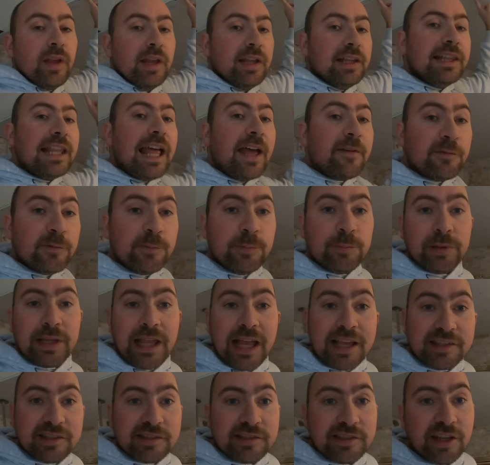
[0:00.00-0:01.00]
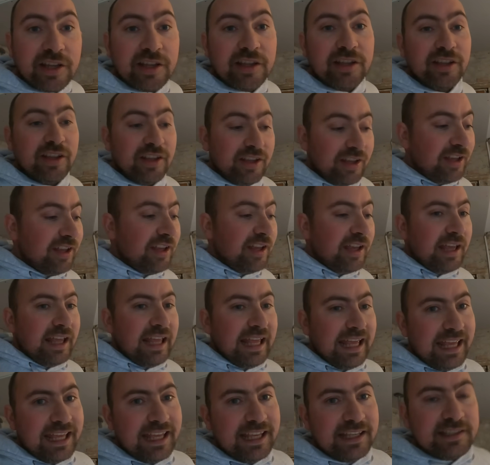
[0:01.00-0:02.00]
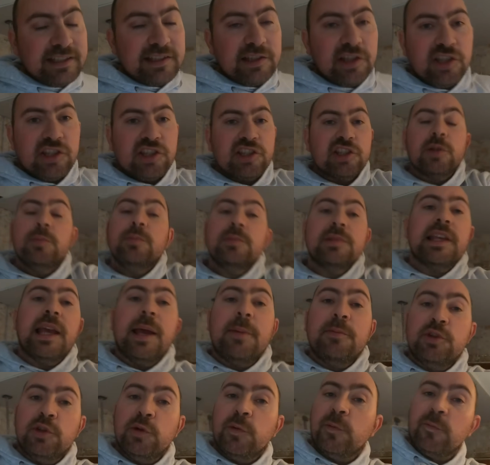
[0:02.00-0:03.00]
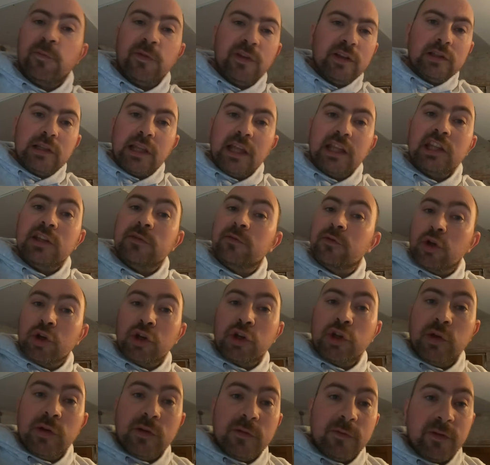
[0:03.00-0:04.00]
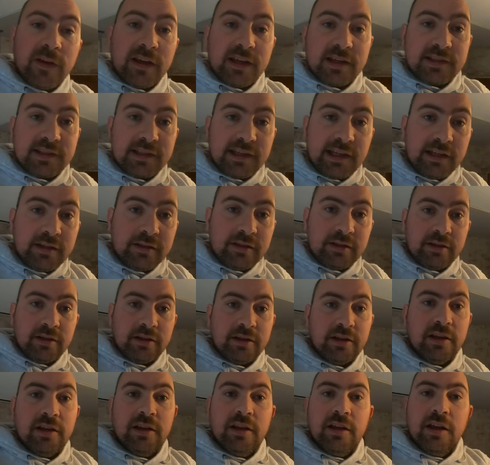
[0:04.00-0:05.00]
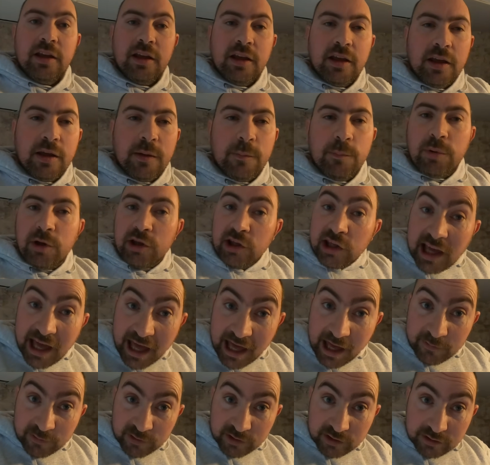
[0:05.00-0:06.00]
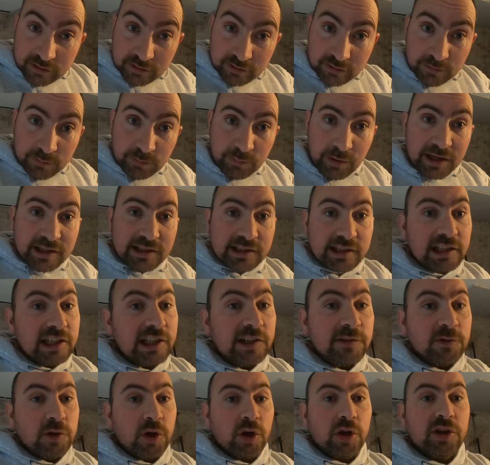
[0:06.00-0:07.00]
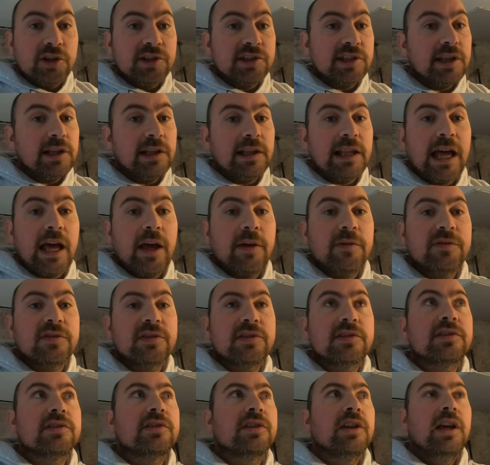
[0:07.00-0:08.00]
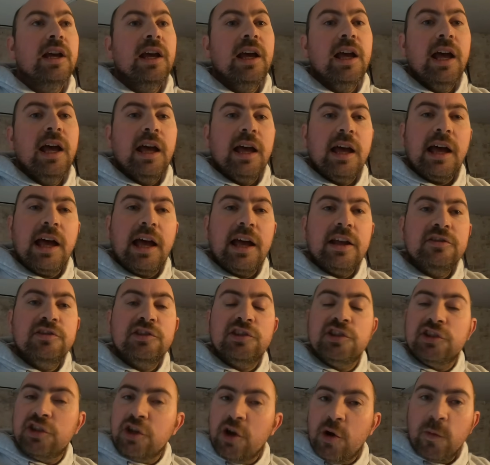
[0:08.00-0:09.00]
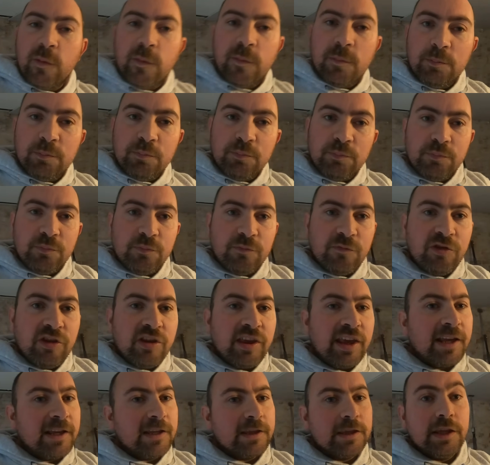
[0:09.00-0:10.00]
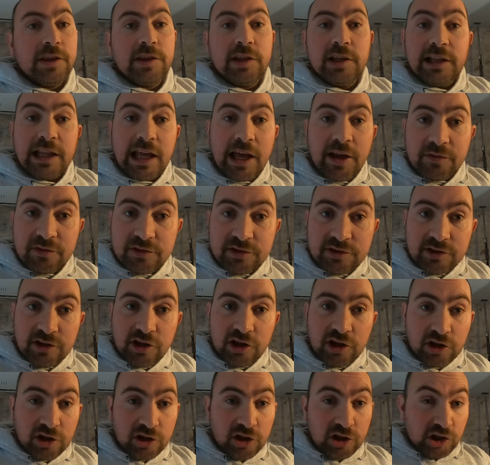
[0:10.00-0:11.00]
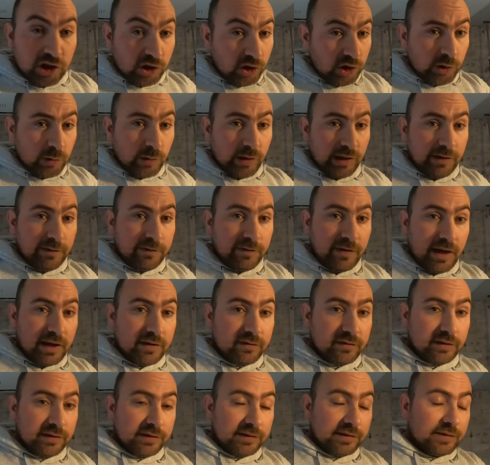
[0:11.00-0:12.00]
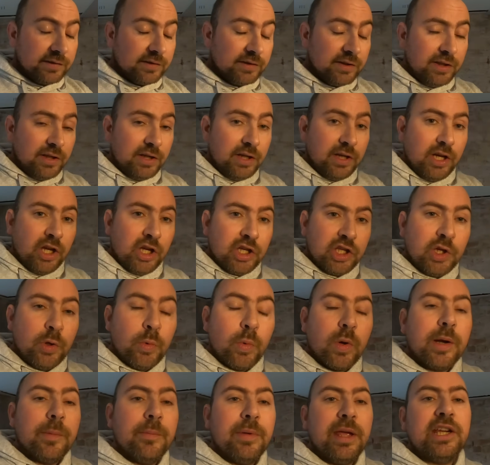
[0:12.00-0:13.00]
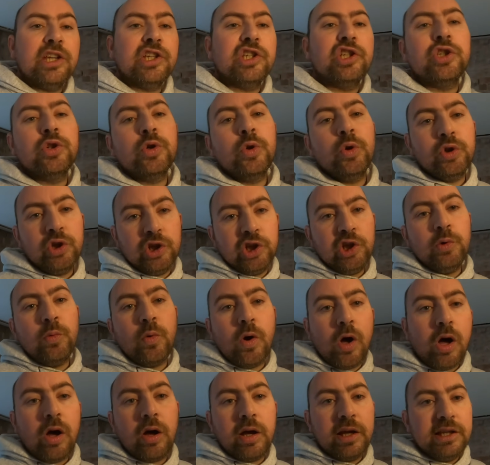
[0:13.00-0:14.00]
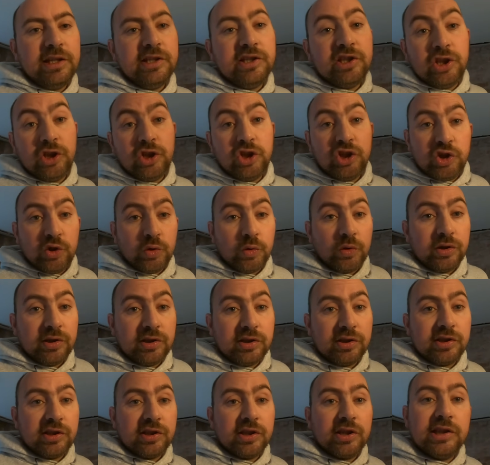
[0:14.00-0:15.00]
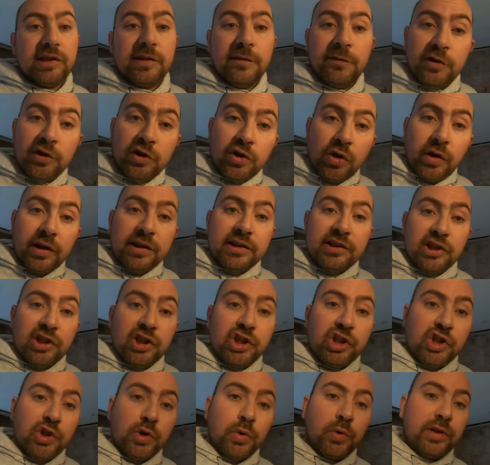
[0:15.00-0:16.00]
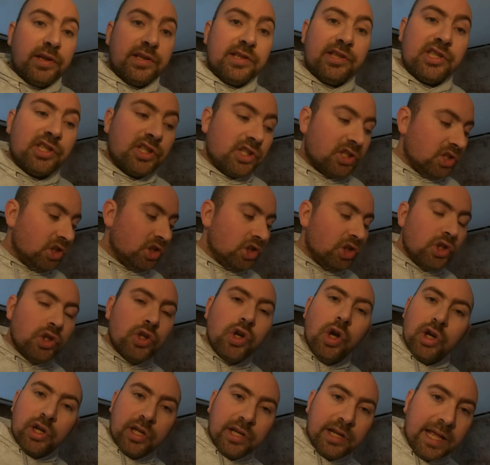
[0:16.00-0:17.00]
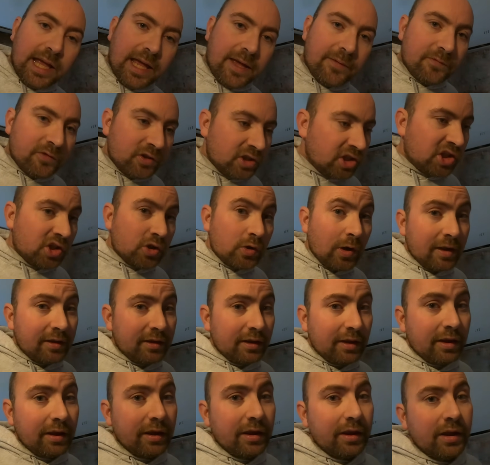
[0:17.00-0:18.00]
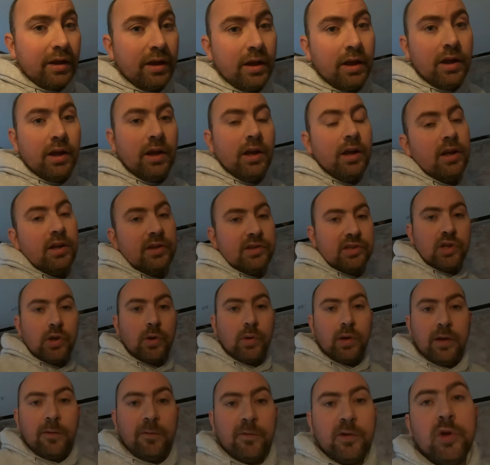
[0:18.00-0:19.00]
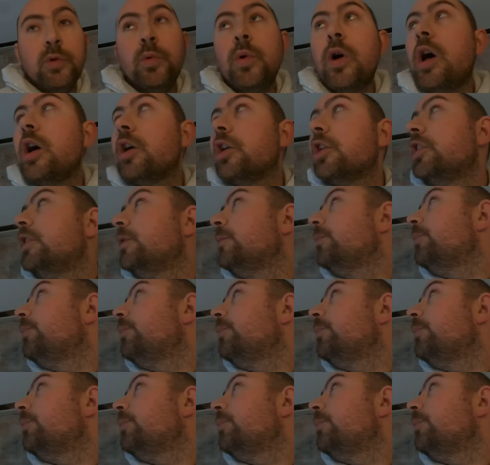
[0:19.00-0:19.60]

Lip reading: lath and plaster is that sometimes you'll feel like you've got a good fix in, but you haven't. Basically, you've gone onto the laths. And don't think that the laths are gonna do you any favors. You wanna make sure that you are into the joists, because if you're not into the joists, you're not gonna have the strength. So if you are gonna